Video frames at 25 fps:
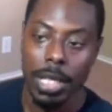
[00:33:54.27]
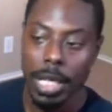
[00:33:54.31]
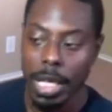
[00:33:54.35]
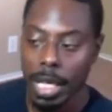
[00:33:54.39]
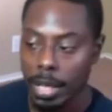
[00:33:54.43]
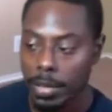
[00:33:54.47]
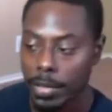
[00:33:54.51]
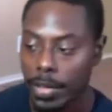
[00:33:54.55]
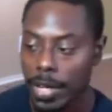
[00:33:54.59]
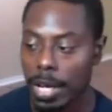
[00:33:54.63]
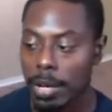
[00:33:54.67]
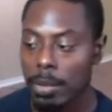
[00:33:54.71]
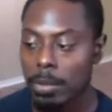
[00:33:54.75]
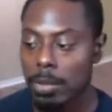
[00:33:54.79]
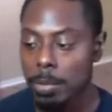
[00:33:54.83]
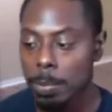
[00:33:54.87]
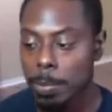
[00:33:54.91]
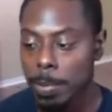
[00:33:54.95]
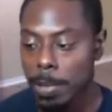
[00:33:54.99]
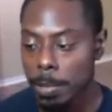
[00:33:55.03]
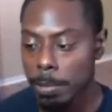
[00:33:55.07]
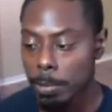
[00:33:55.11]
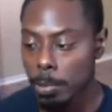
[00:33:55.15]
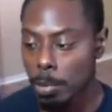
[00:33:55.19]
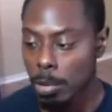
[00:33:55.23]
Yeah, that
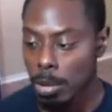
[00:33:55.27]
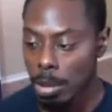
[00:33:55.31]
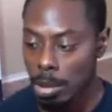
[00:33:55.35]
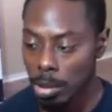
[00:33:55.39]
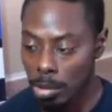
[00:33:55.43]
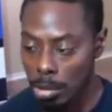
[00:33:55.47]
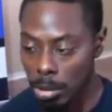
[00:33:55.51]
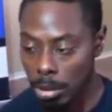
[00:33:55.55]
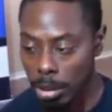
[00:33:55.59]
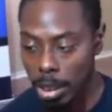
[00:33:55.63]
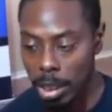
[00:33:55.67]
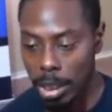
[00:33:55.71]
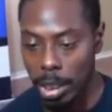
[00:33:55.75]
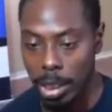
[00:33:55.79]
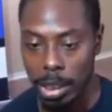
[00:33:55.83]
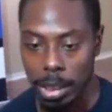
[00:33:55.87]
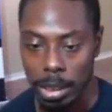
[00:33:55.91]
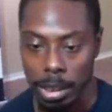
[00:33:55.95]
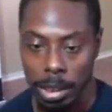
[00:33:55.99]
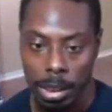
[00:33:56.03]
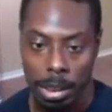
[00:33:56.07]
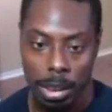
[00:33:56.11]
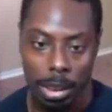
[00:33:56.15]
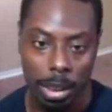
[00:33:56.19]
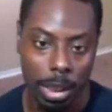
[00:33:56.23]
would be more on
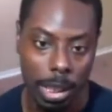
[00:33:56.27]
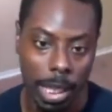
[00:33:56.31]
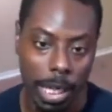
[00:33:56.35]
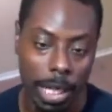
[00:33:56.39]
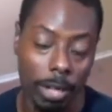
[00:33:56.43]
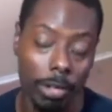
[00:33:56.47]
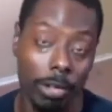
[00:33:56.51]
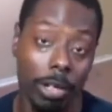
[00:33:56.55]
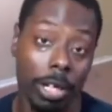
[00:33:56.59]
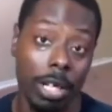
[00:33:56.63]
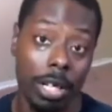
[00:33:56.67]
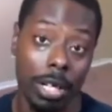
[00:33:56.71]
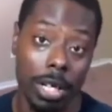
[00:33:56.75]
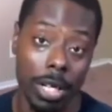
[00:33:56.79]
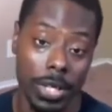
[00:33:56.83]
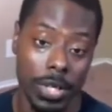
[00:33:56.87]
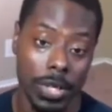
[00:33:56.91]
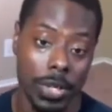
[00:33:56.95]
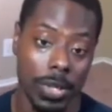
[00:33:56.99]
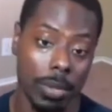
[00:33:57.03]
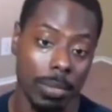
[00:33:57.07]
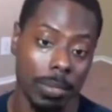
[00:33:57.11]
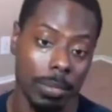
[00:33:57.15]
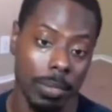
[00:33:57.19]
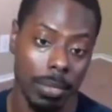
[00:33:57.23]
a
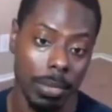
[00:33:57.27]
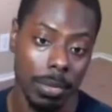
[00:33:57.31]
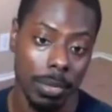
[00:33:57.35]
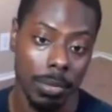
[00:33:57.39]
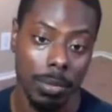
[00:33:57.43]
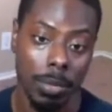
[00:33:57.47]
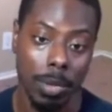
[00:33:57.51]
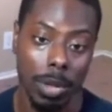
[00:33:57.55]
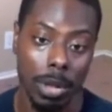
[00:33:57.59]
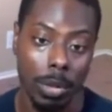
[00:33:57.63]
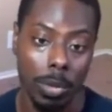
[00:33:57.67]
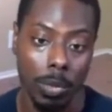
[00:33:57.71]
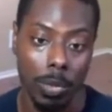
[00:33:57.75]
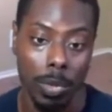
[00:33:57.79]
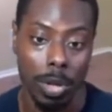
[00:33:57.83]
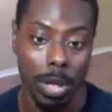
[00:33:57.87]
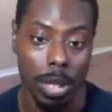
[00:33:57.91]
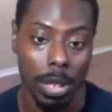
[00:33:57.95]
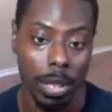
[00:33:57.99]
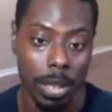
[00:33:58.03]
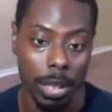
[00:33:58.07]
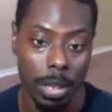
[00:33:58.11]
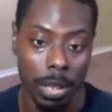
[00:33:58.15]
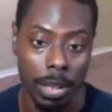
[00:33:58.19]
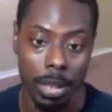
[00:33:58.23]
custom
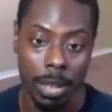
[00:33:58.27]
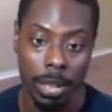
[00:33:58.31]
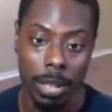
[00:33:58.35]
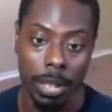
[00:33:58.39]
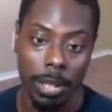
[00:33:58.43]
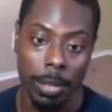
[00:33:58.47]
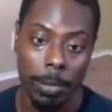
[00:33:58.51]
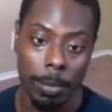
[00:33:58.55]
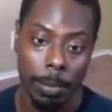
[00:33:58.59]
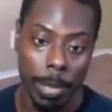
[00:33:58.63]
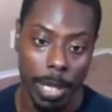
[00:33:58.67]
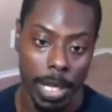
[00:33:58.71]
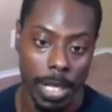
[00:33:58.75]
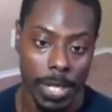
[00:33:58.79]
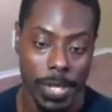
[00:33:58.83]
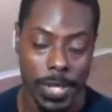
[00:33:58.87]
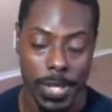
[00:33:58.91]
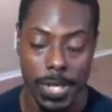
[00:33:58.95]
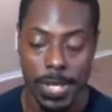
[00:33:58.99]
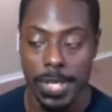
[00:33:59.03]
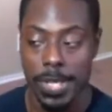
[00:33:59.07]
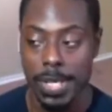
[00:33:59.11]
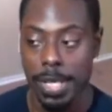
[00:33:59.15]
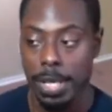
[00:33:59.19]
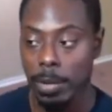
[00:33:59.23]
one-to-one
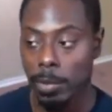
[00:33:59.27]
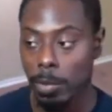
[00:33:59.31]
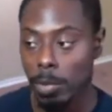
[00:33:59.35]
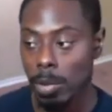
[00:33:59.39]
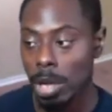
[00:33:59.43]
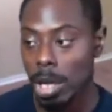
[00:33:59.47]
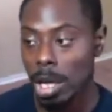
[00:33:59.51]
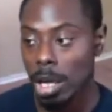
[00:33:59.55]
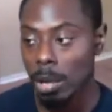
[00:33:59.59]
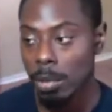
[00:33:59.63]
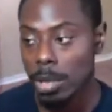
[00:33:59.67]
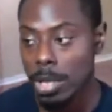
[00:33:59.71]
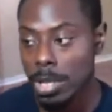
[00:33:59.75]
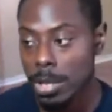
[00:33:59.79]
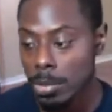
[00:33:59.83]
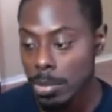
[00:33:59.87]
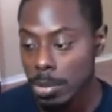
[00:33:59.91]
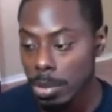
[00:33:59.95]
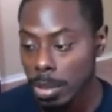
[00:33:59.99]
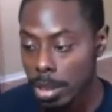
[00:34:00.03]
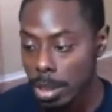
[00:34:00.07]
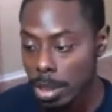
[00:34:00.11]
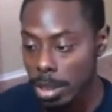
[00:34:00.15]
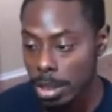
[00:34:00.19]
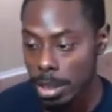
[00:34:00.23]
basis. And what I would
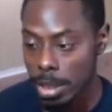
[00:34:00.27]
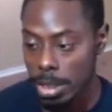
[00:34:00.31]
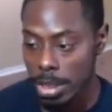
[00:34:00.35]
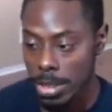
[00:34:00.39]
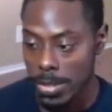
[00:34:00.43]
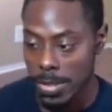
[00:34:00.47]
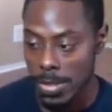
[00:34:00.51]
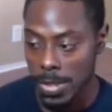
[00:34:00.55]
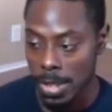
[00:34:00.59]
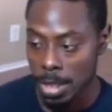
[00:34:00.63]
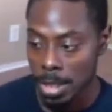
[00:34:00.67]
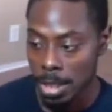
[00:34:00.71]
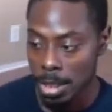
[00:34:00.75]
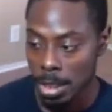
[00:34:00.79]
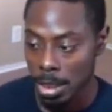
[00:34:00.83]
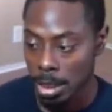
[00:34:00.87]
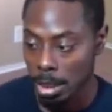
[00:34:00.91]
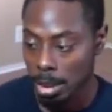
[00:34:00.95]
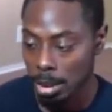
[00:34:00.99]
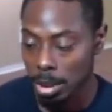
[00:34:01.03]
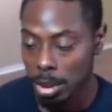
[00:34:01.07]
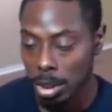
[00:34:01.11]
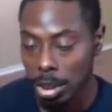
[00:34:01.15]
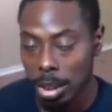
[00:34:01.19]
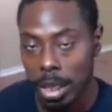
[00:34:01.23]
do there is
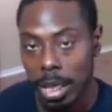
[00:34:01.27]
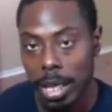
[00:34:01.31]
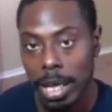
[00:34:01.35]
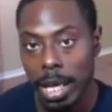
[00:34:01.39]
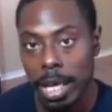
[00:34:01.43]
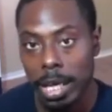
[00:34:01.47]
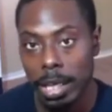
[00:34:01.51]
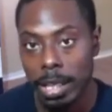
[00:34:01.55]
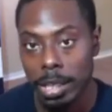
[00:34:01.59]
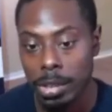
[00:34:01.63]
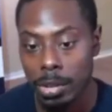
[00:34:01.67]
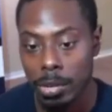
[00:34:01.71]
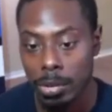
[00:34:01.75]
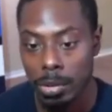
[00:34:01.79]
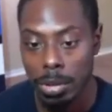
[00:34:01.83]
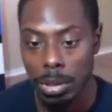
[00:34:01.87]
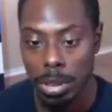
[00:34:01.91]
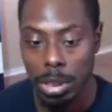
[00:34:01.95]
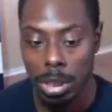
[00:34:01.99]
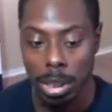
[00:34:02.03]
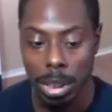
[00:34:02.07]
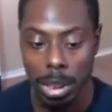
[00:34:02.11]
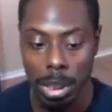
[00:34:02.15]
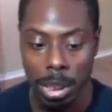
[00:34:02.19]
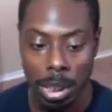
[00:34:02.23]
look at
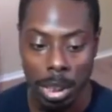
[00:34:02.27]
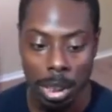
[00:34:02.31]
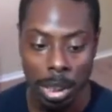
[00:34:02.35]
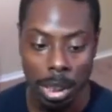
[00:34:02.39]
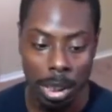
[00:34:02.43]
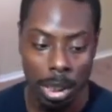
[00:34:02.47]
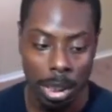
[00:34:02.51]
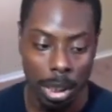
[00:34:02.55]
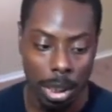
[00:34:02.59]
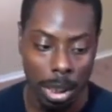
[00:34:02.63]
your,